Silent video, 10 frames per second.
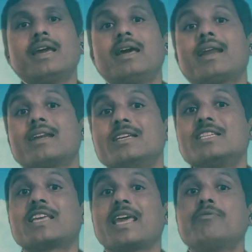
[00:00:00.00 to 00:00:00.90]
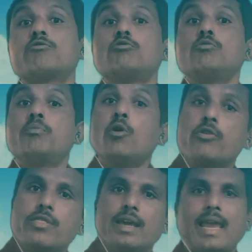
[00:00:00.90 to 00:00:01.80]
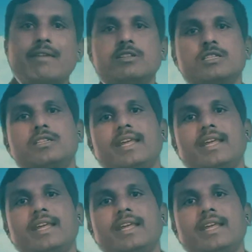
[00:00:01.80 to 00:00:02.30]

air can escape through both the cavities,